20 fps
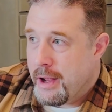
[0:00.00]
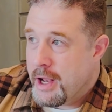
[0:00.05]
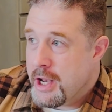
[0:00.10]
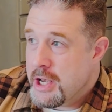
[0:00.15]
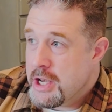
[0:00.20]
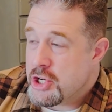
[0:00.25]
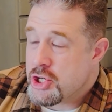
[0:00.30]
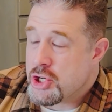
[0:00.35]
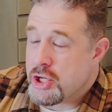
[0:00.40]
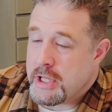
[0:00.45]

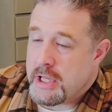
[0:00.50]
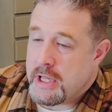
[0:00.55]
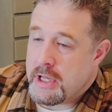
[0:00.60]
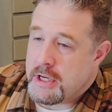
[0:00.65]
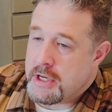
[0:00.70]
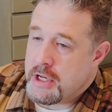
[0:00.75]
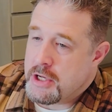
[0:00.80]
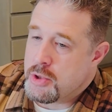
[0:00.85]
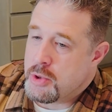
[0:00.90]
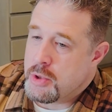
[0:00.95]
Initially, I
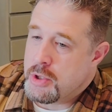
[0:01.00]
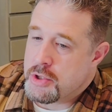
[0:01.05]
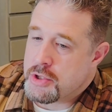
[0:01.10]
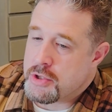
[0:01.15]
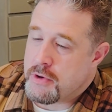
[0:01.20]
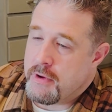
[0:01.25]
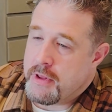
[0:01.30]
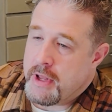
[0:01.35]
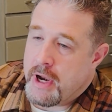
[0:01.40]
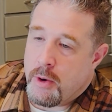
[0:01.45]
did 2 years
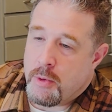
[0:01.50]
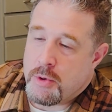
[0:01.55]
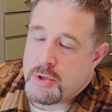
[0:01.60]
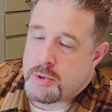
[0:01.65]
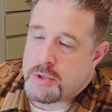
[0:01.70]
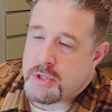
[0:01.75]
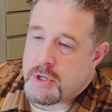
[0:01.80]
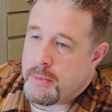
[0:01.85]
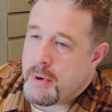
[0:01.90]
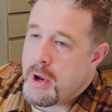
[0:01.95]
over there, which
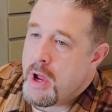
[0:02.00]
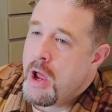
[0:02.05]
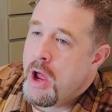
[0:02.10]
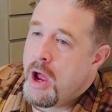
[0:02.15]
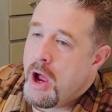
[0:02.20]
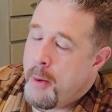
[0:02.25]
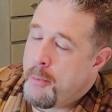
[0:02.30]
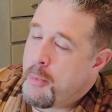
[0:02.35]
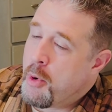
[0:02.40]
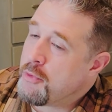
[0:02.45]
was a
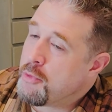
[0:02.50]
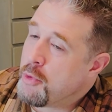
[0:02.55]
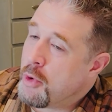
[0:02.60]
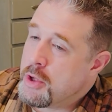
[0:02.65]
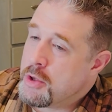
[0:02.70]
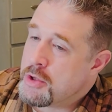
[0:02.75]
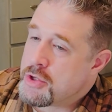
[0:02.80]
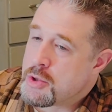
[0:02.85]
portfolio